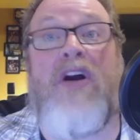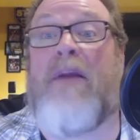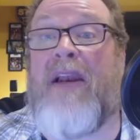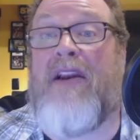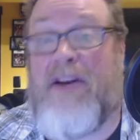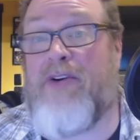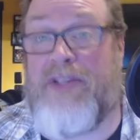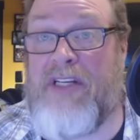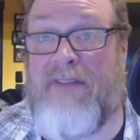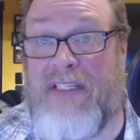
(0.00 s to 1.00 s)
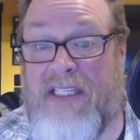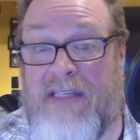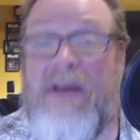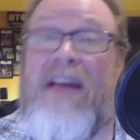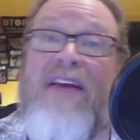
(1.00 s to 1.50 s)
want to talk about an
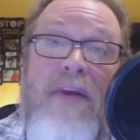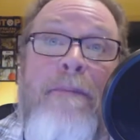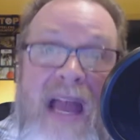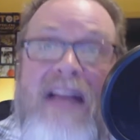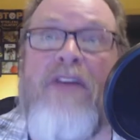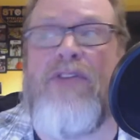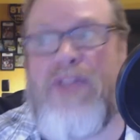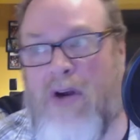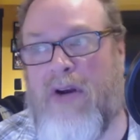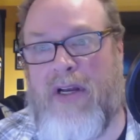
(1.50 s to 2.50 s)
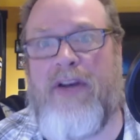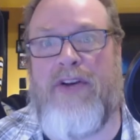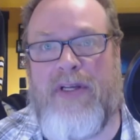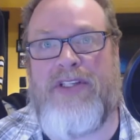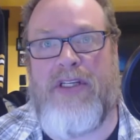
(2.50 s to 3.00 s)
underachieving team. The Bengals are an
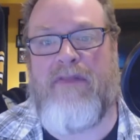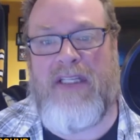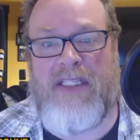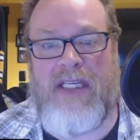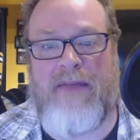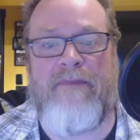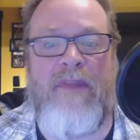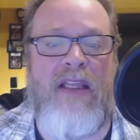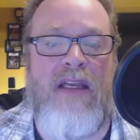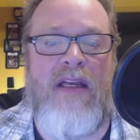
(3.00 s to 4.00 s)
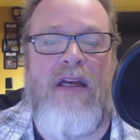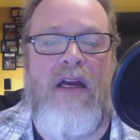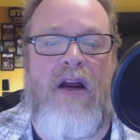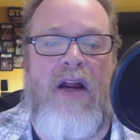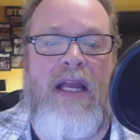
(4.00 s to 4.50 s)
underachieving team.
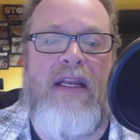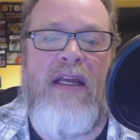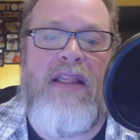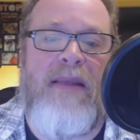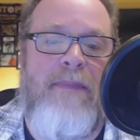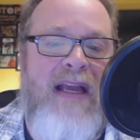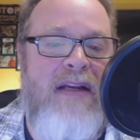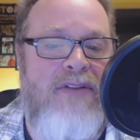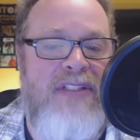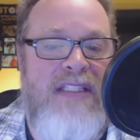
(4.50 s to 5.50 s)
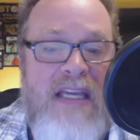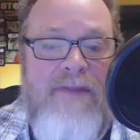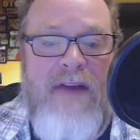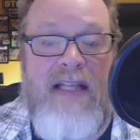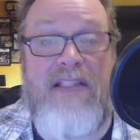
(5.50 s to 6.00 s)
All right. The Bengals
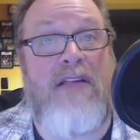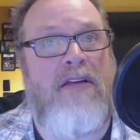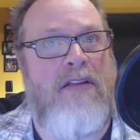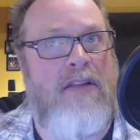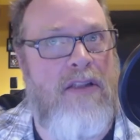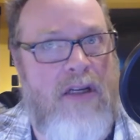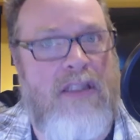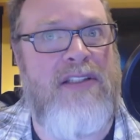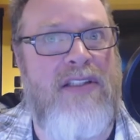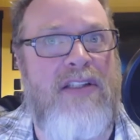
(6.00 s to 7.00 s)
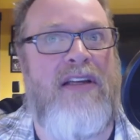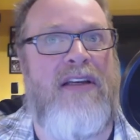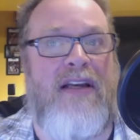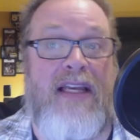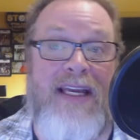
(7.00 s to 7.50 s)
defense
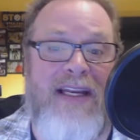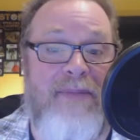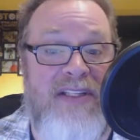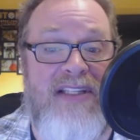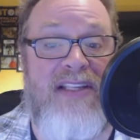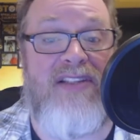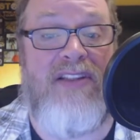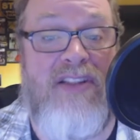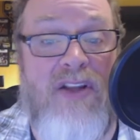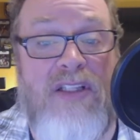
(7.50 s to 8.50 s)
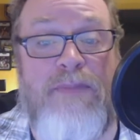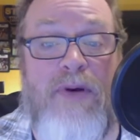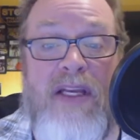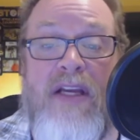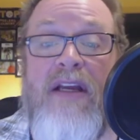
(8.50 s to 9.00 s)
looks
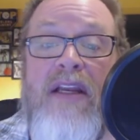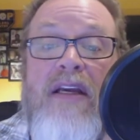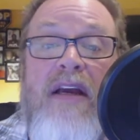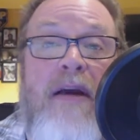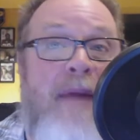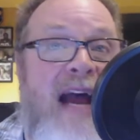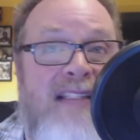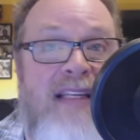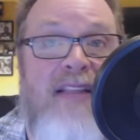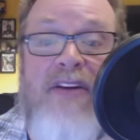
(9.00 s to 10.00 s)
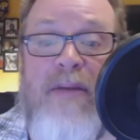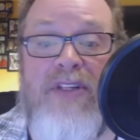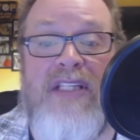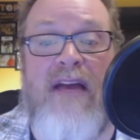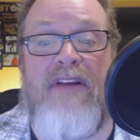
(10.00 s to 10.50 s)
pretty good. Passing, they're
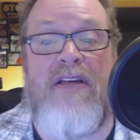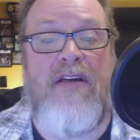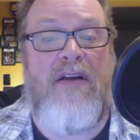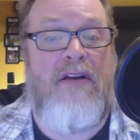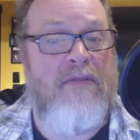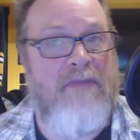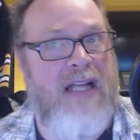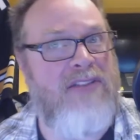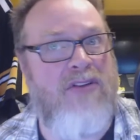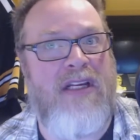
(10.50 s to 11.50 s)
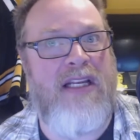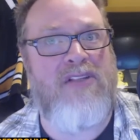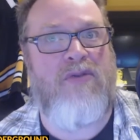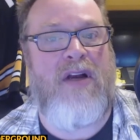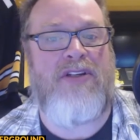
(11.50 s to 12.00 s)
number 7. Not so
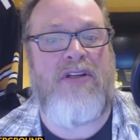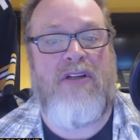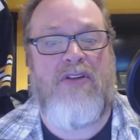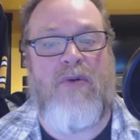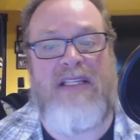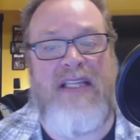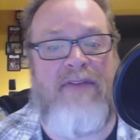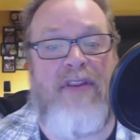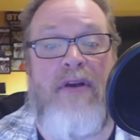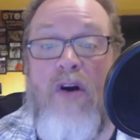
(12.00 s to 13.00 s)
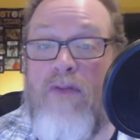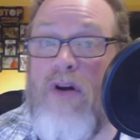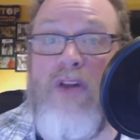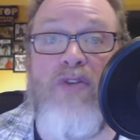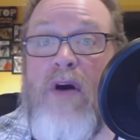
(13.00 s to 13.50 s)
good against rush, 27th.
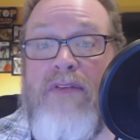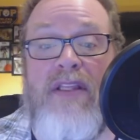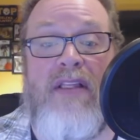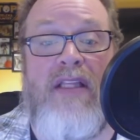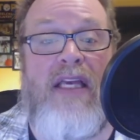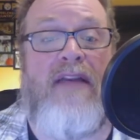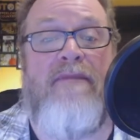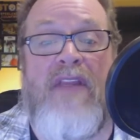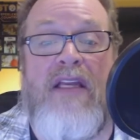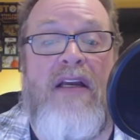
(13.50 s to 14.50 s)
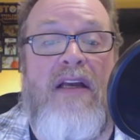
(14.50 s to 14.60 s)
Overall, 12th in the league.